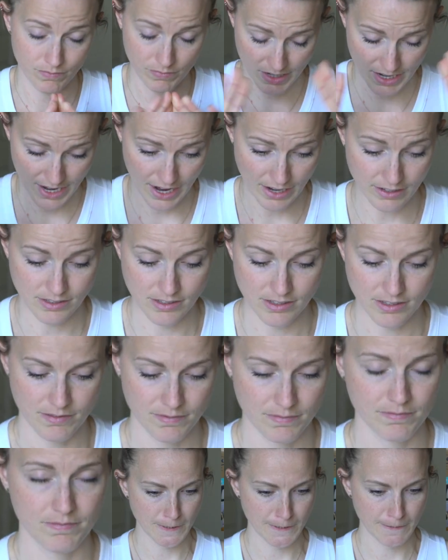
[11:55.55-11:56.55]
Yes.
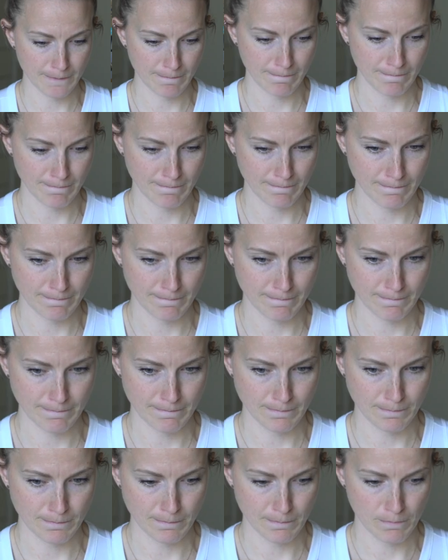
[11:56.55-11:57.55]
Car
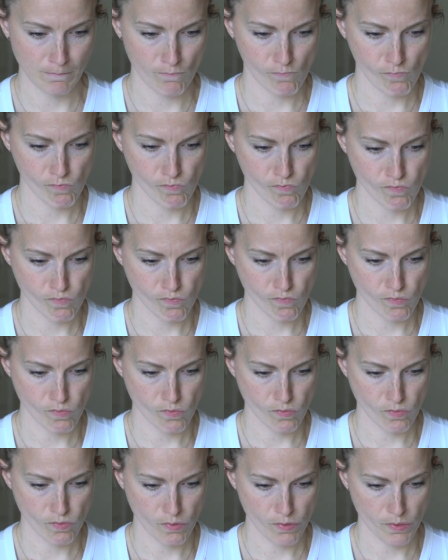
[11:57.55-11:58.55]
seat. I am
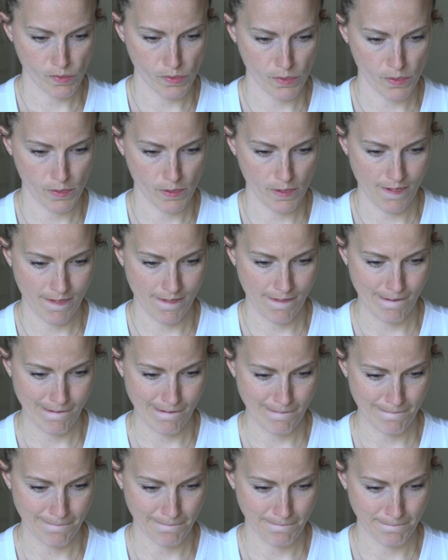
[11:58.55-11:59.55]

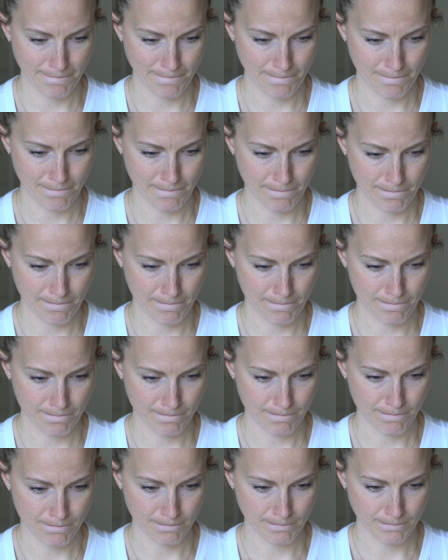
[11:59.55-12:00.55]
so grateful
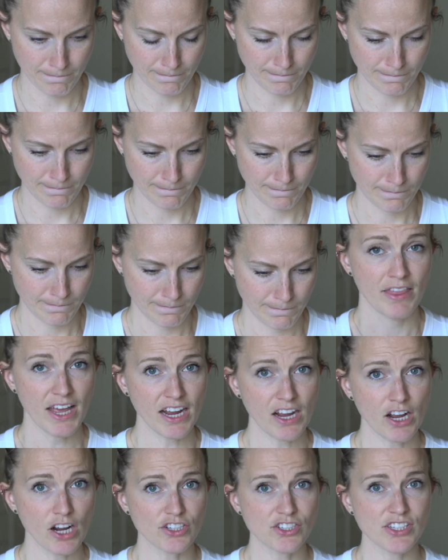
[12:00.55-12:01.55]
for this.
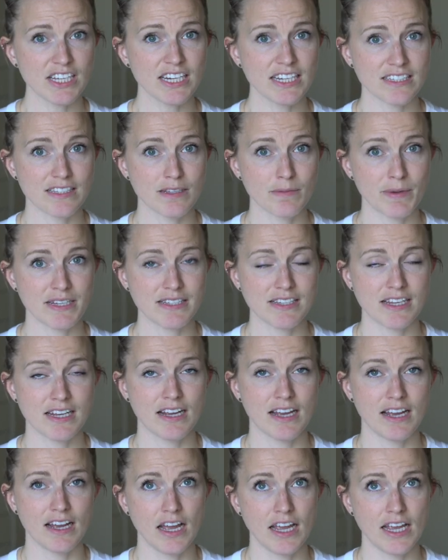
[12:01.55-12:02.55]
That car seat is
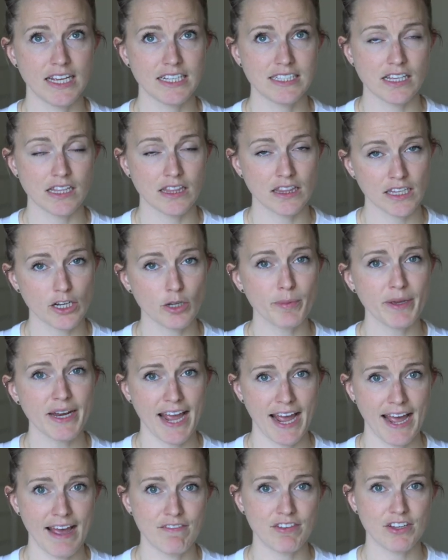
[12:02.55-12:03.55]
amazing. It's a little bit
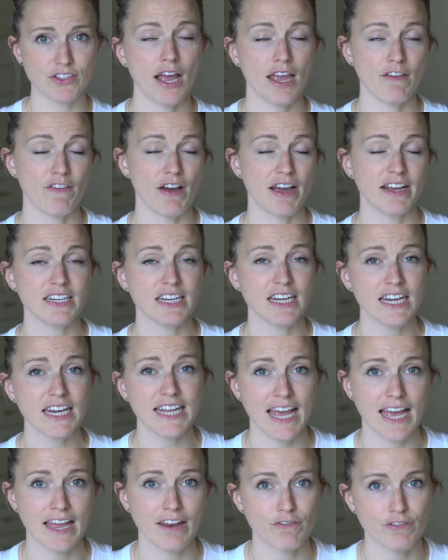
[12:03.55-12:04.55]
heavy. If I did it
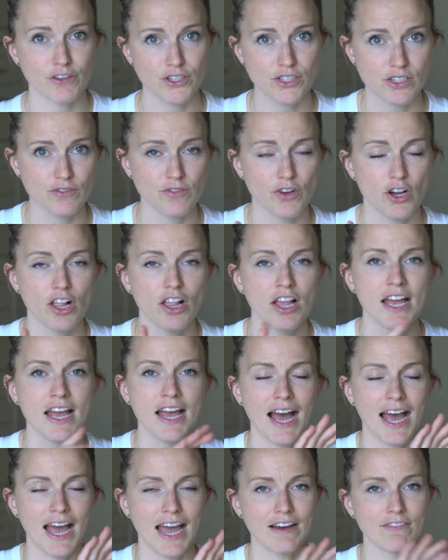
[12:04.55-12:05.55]
again, first of all,
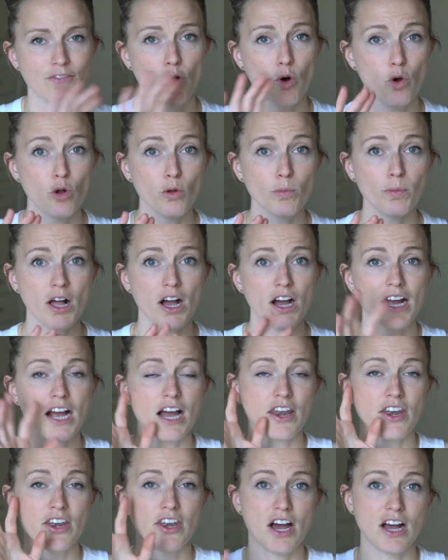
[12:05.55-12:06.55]
I have a whole blog
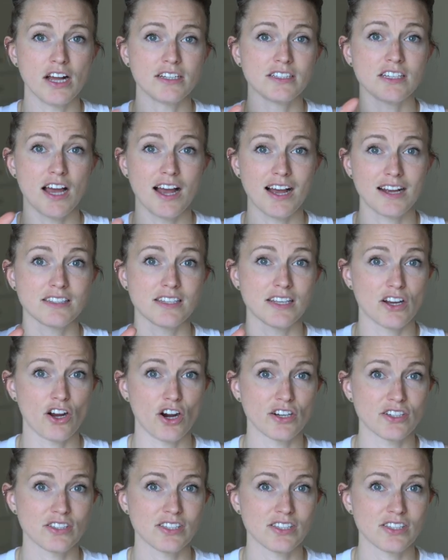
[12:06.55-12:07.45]
on non-toxic car